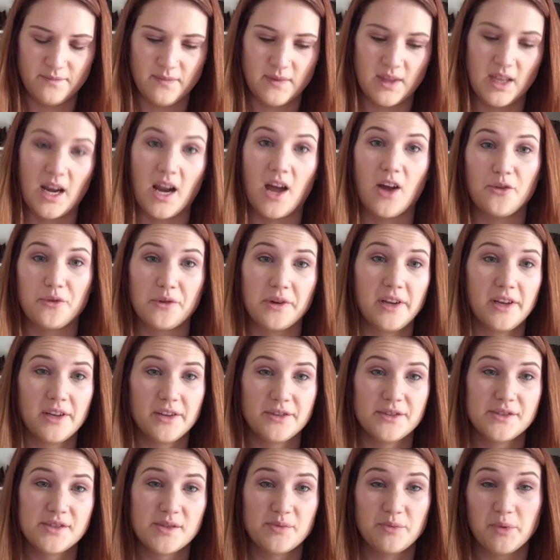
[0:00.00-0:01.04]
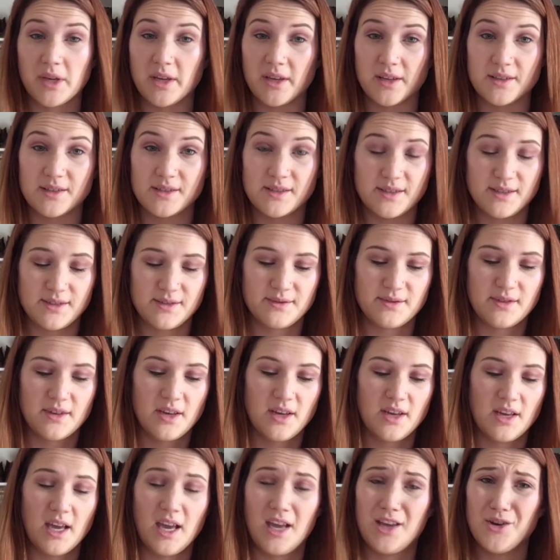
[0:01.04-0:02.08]
that I'll reuse because
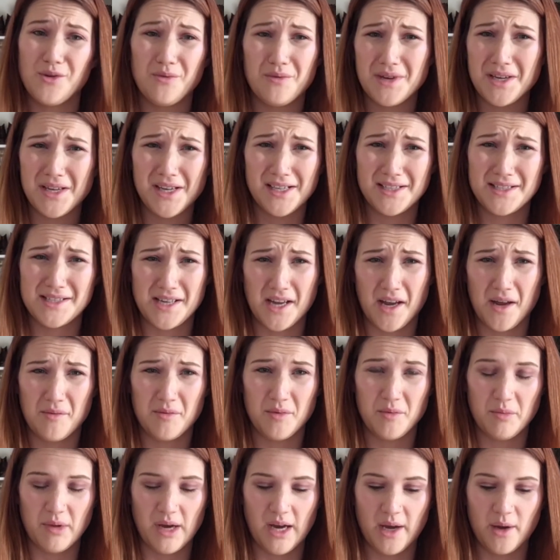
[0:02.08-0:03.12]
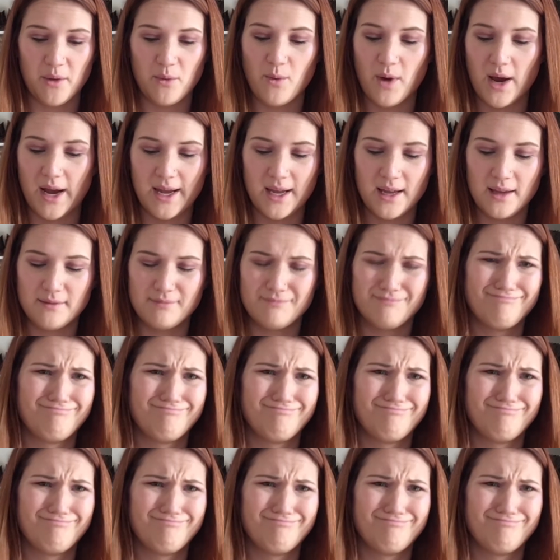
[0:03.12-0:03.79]
ain't nobody got time to buy white,